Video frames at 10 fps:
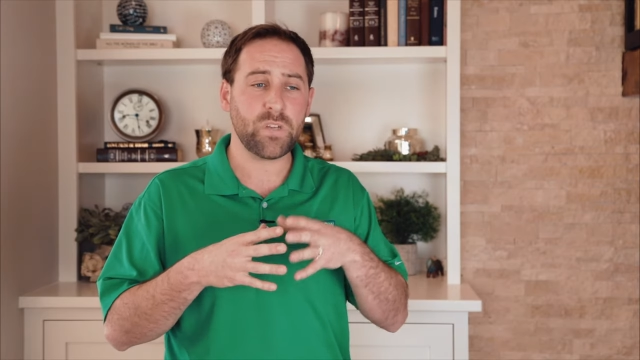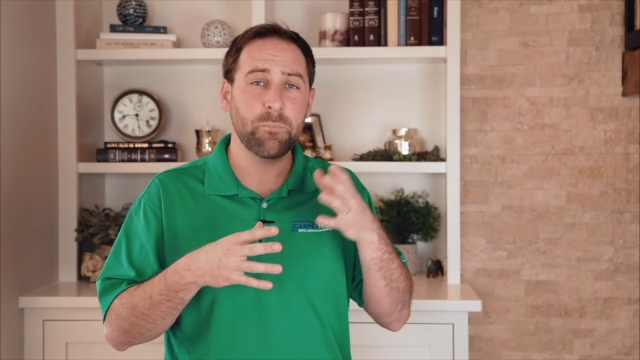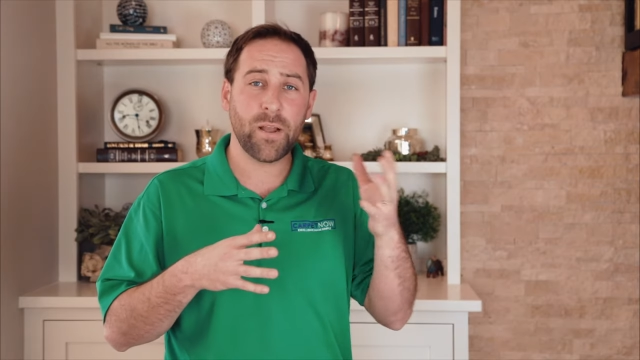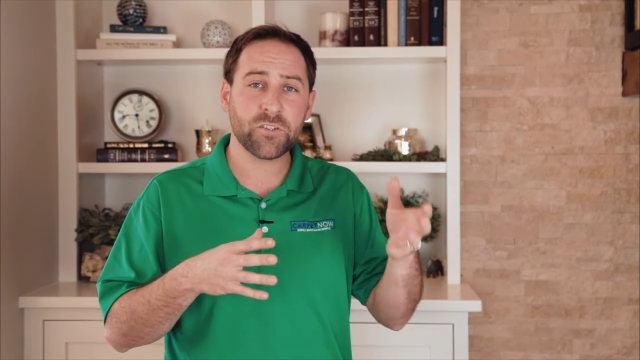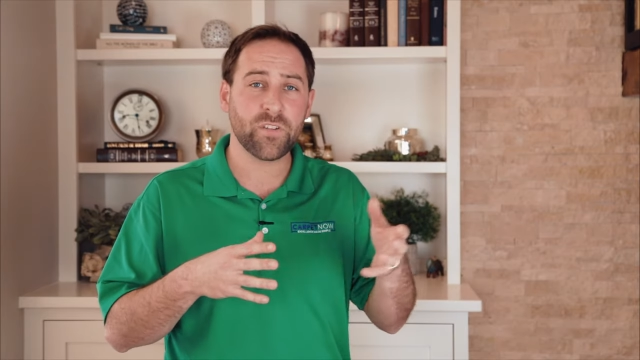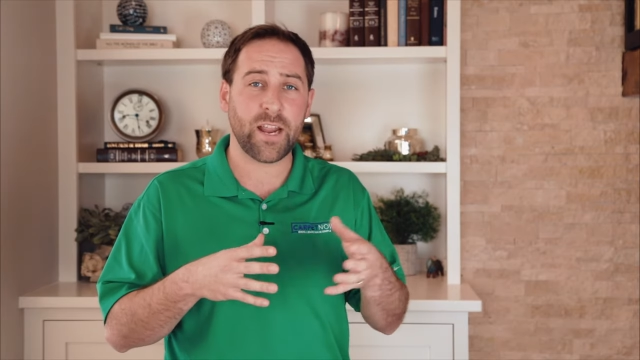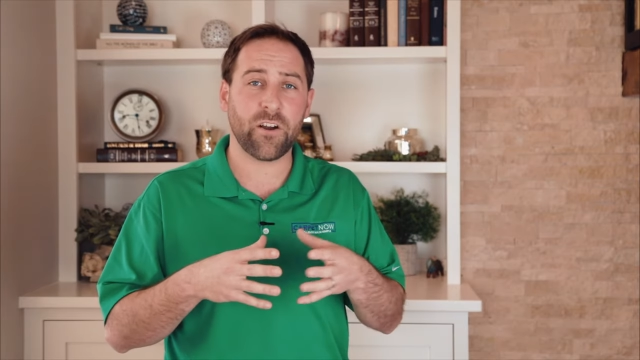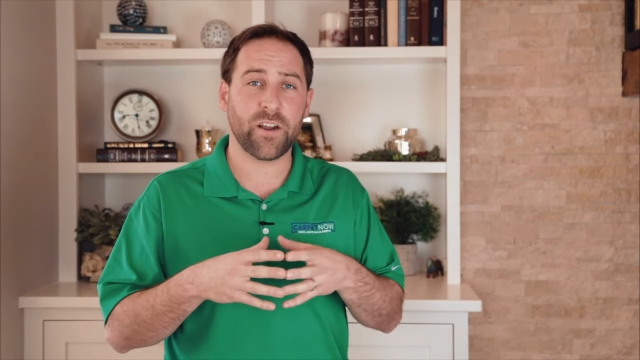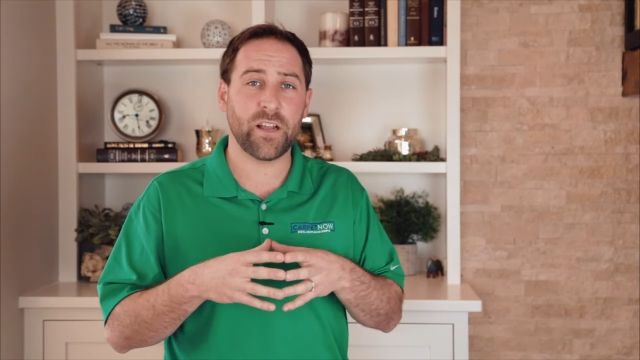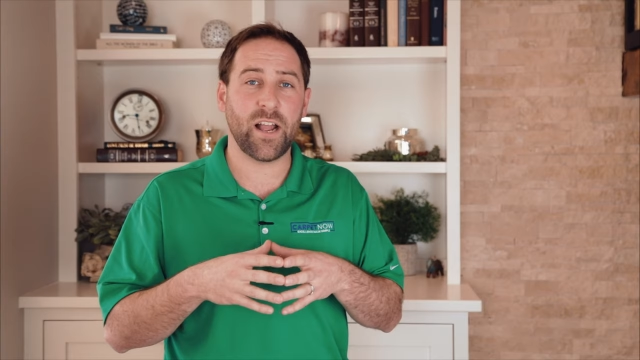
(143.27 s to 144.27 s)
measure the
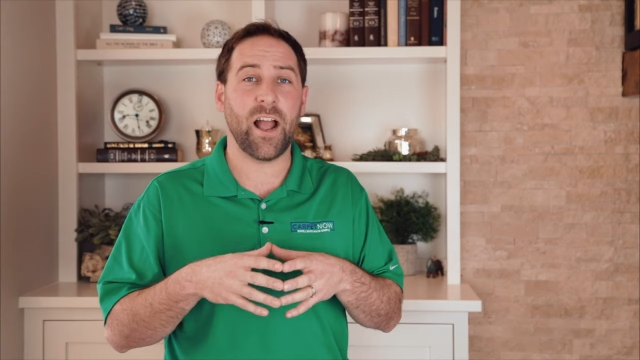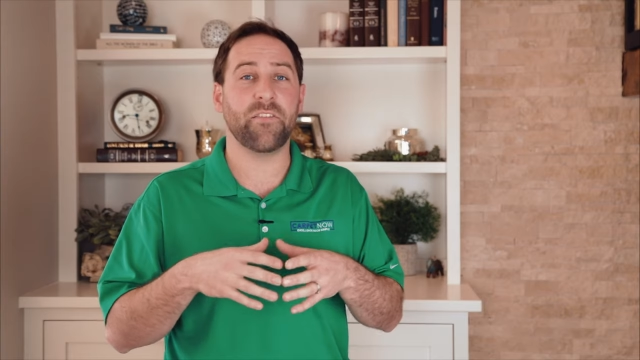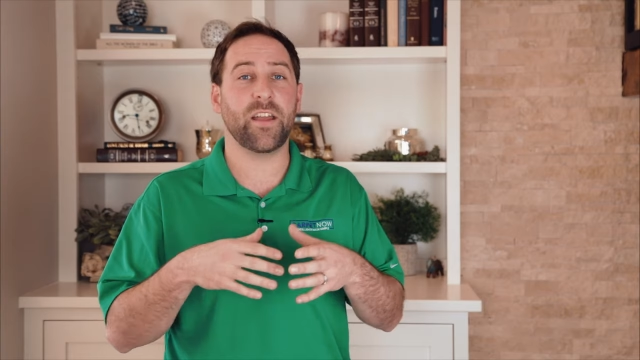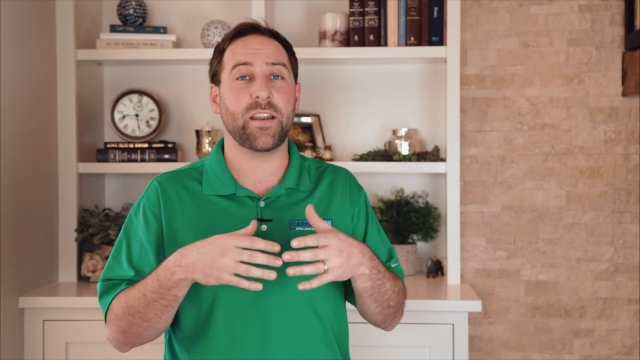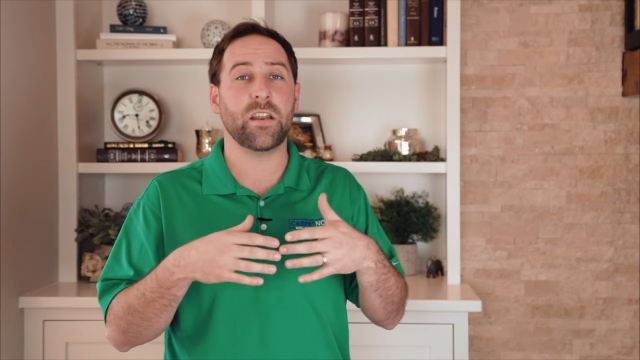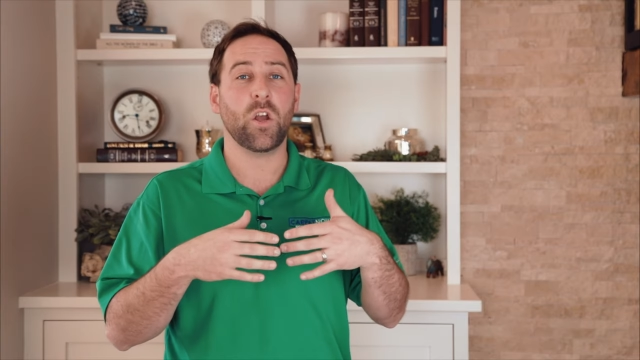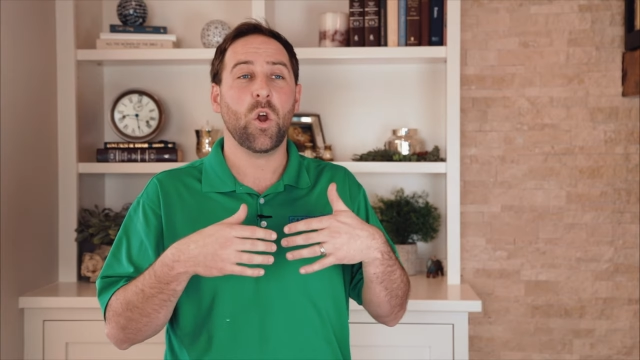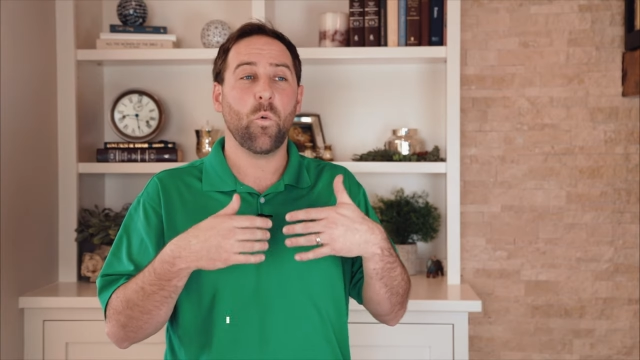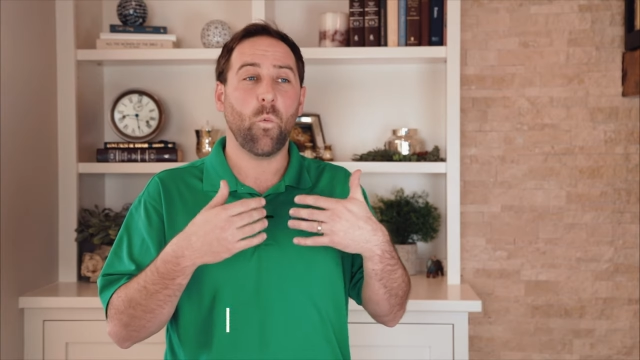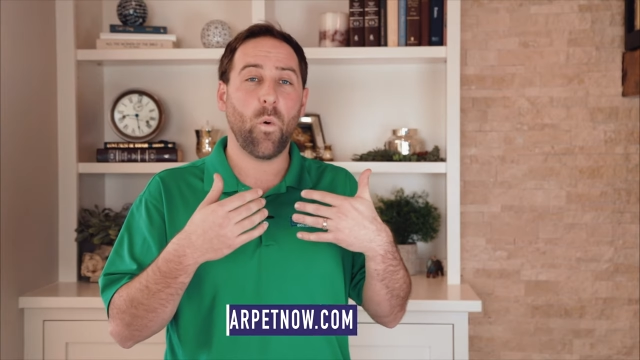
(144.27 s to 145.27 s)
area, and then
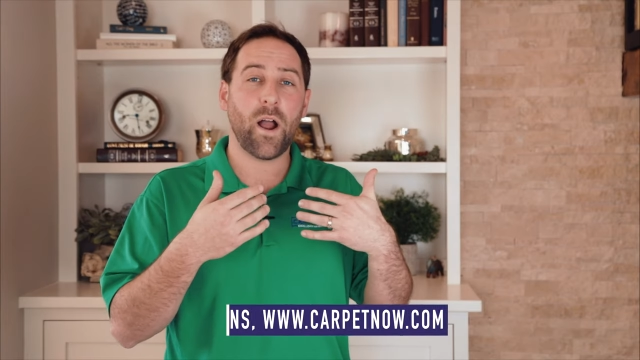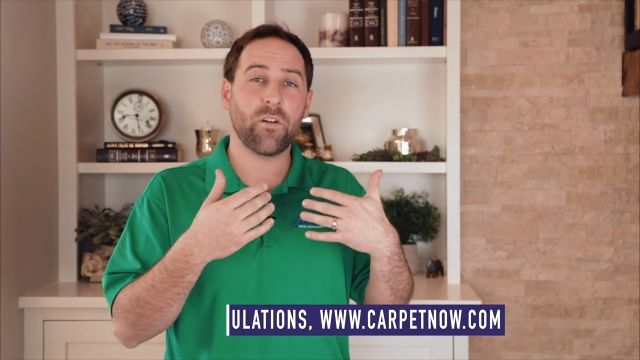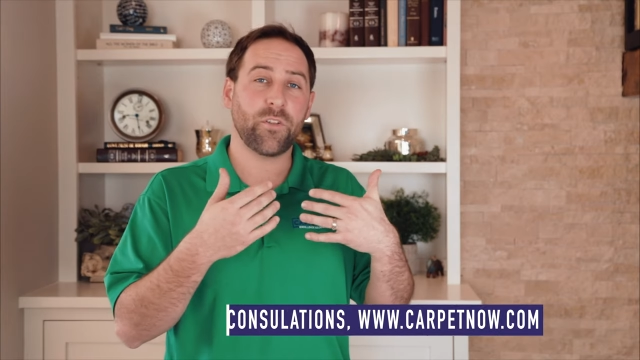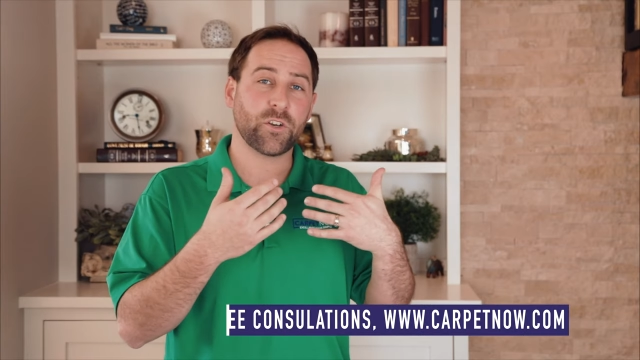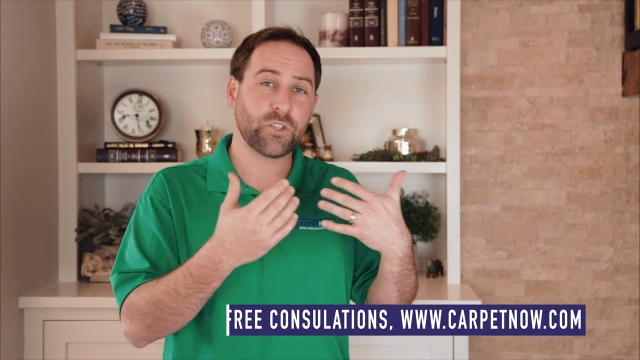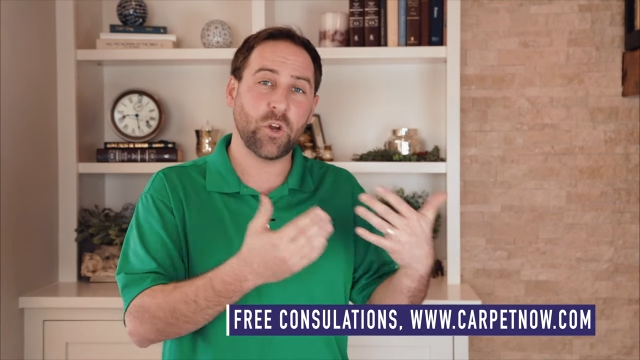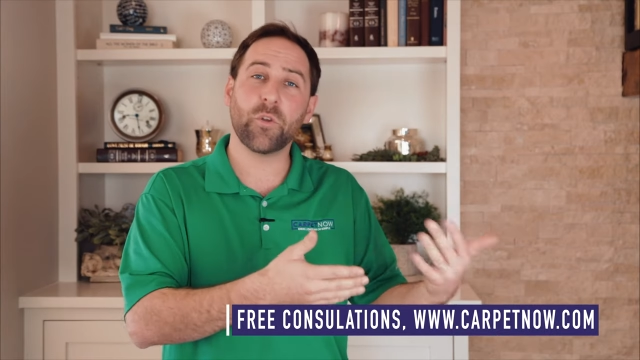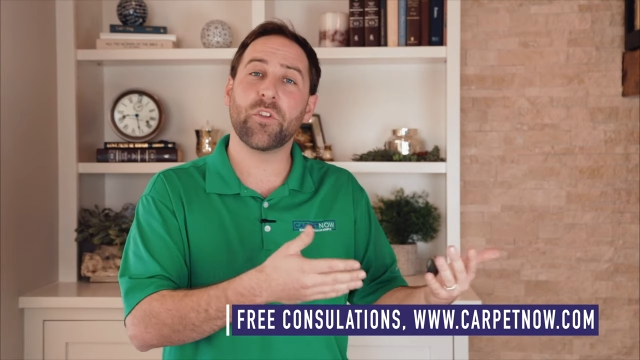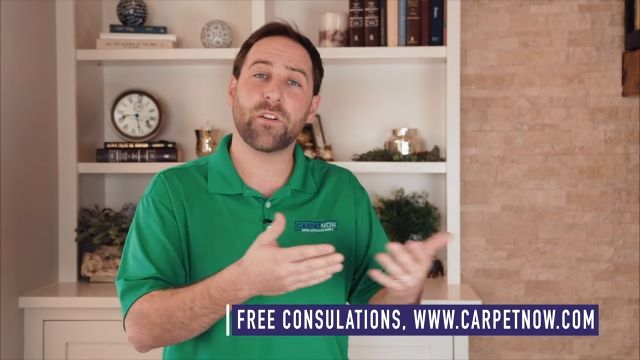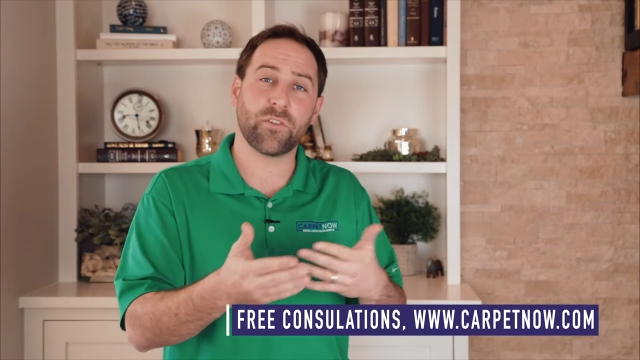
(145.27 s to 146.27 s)
while they're showing
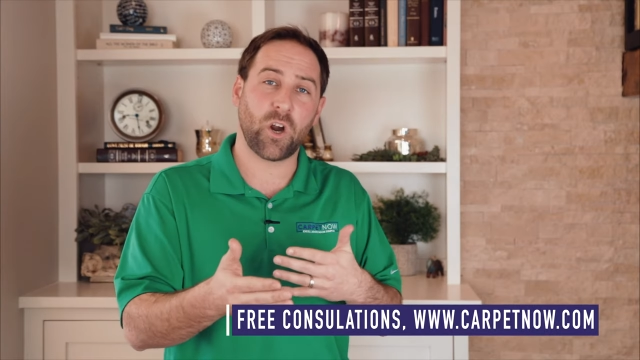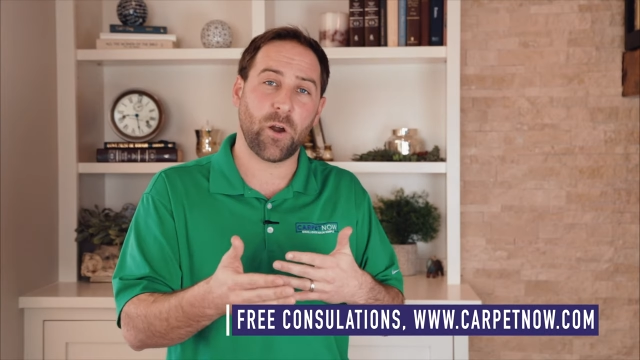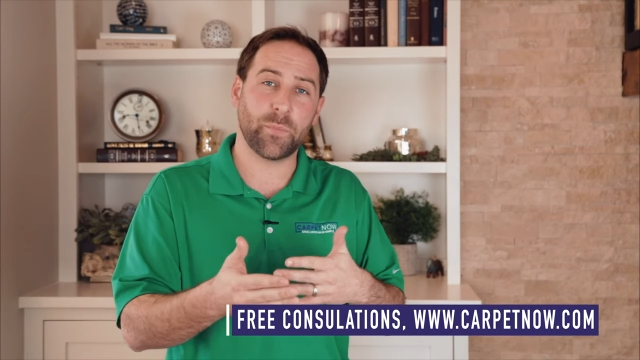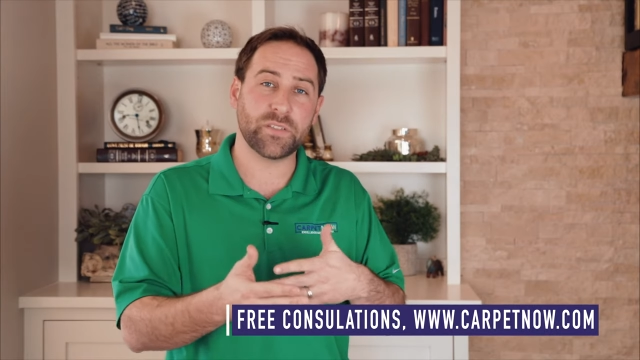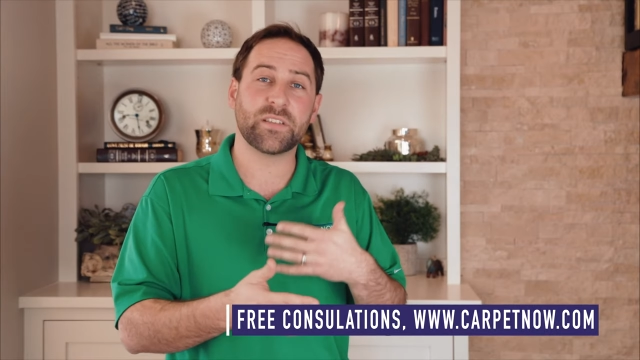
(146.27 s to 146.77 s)
you the different carpets,